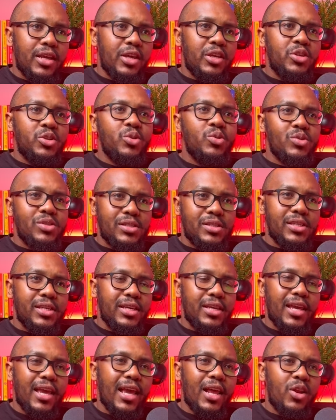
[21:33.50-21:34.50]
and you
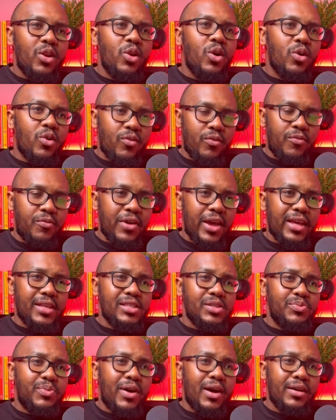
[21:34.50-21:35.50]
see a lot of
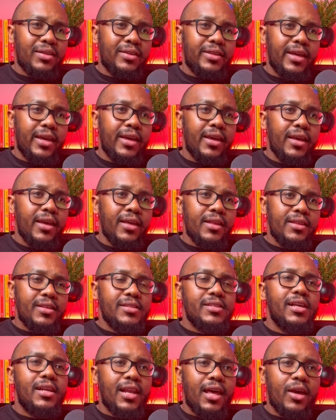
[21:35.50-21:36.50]
vans parked there.
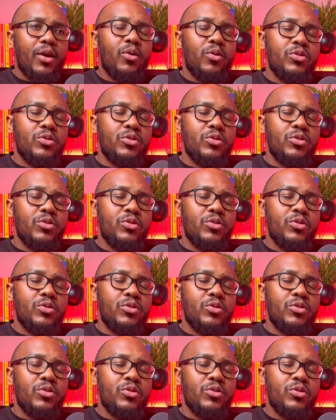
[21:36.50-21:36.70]
These are like